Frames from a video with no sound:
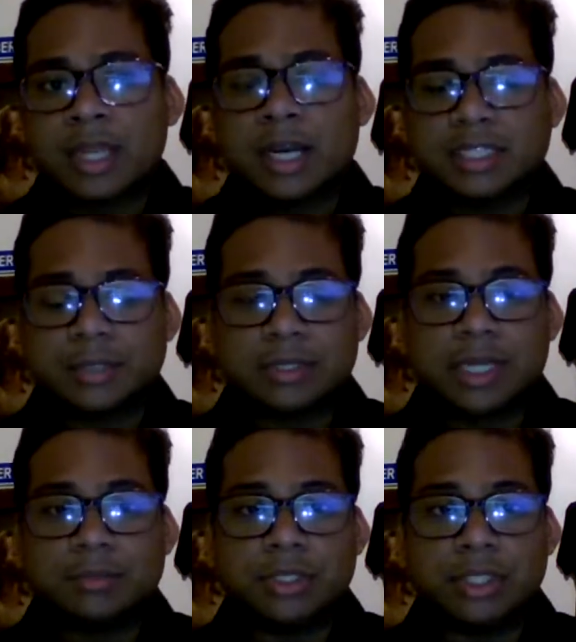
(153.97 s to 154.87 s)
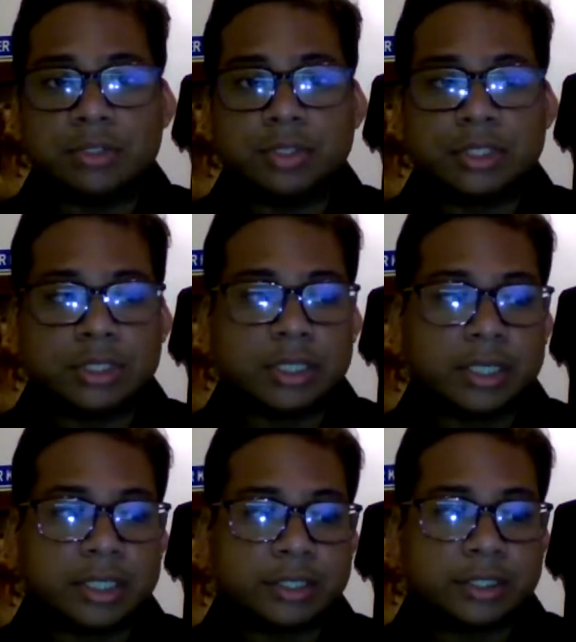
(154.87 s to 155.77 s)
I sometimes use
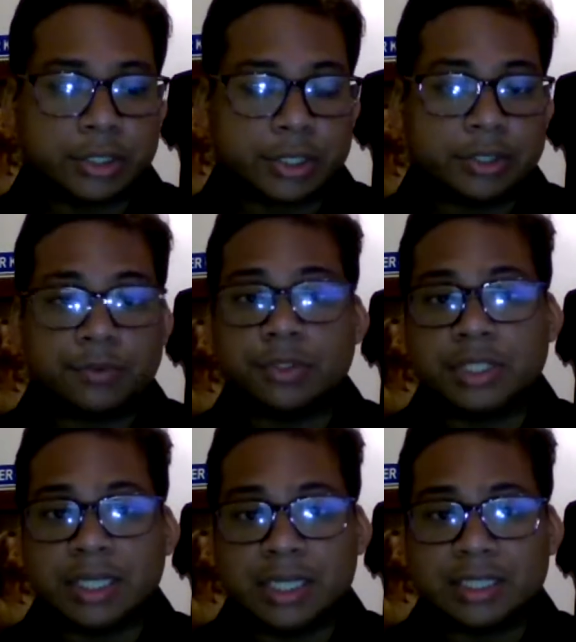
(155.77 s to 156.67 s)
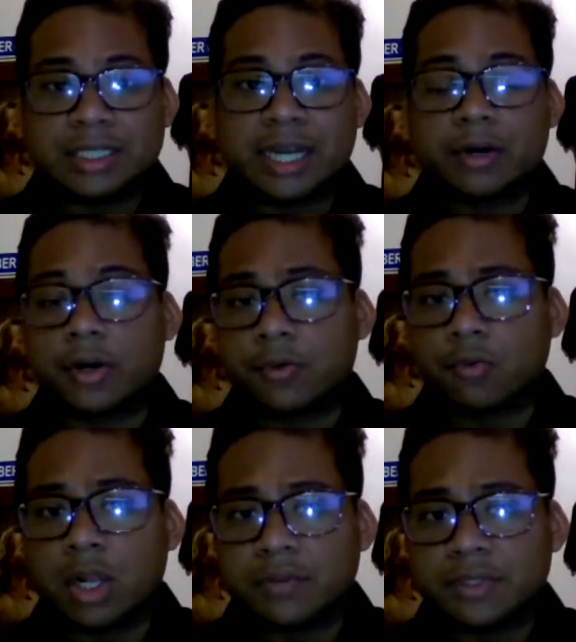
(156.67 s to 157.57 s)
the certain routines that are
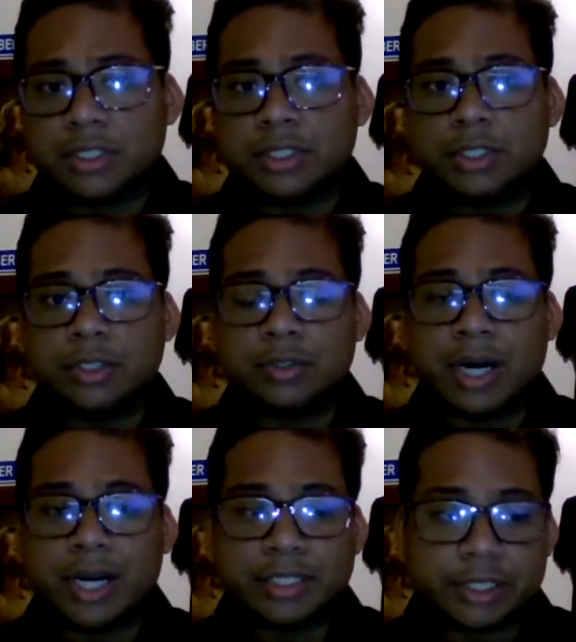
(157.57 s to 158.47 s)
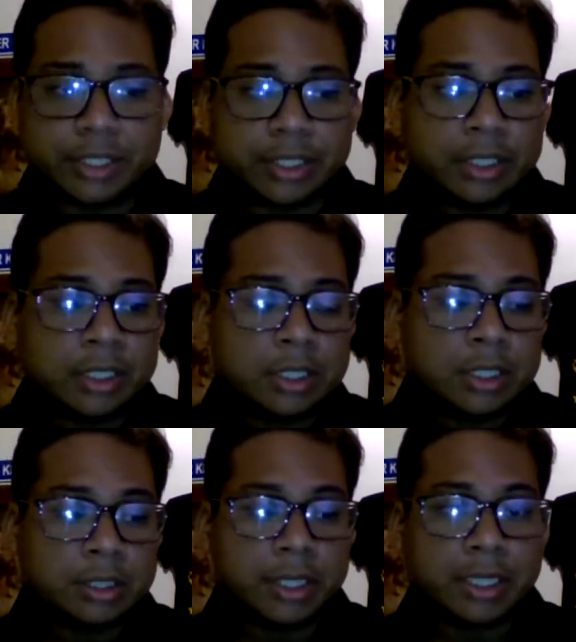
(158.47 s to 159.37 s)
relevant to either
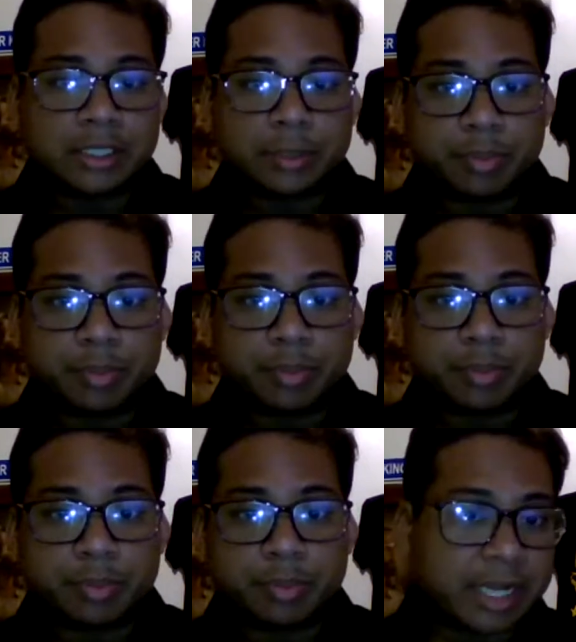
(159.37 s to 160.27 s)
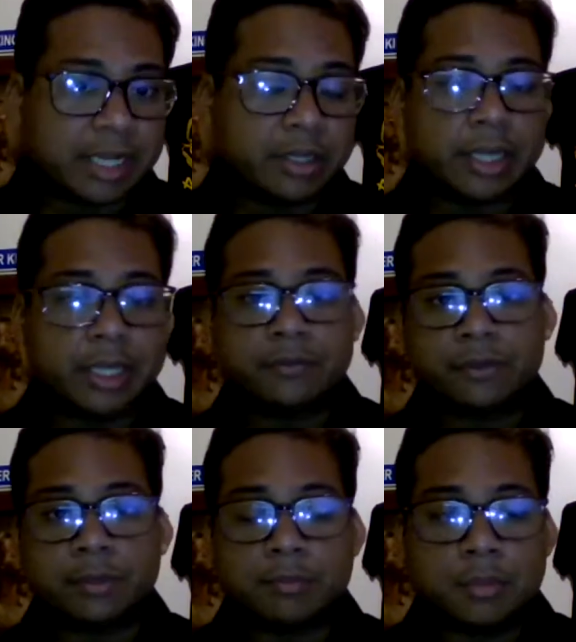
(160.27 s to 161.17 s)
the previous
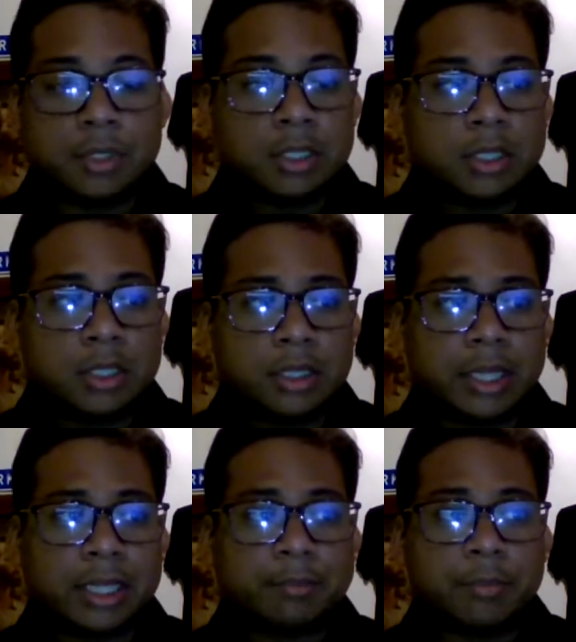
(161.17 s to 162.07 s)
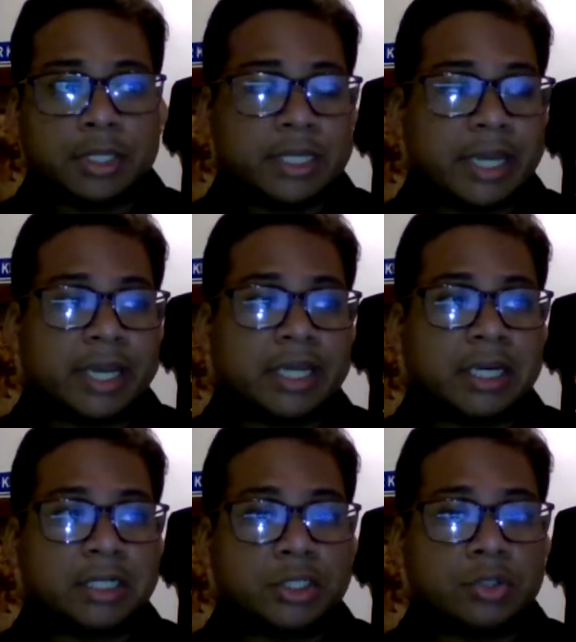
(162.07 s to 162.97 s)
day, from
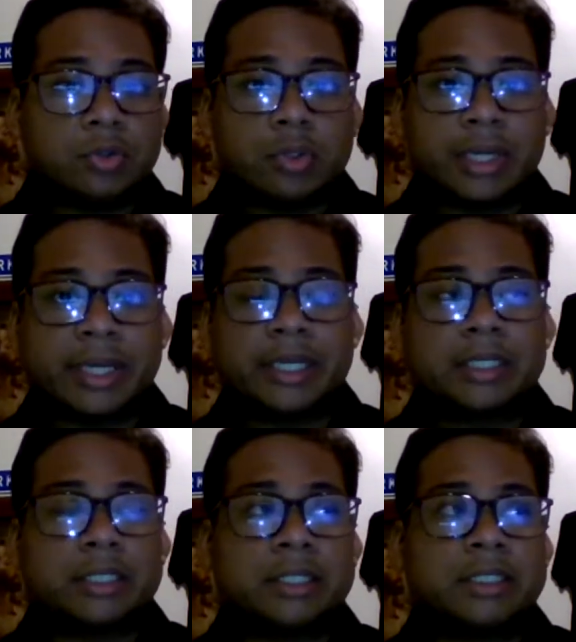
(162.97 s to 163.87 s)
Monday, I do my